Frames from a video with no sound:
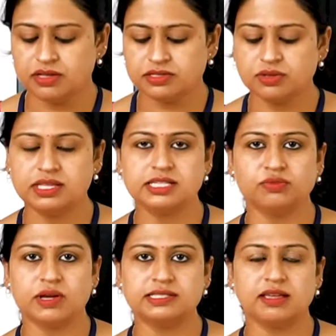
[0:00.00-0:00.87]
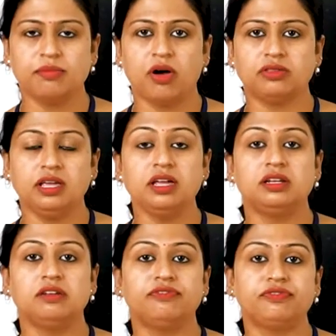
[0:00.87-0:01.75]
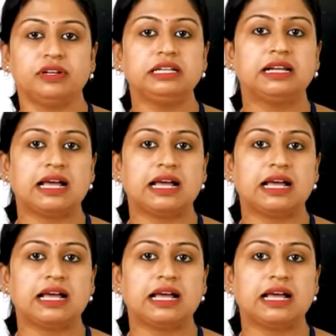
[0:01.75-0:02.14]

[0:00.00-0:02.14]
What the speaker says: So this was about the different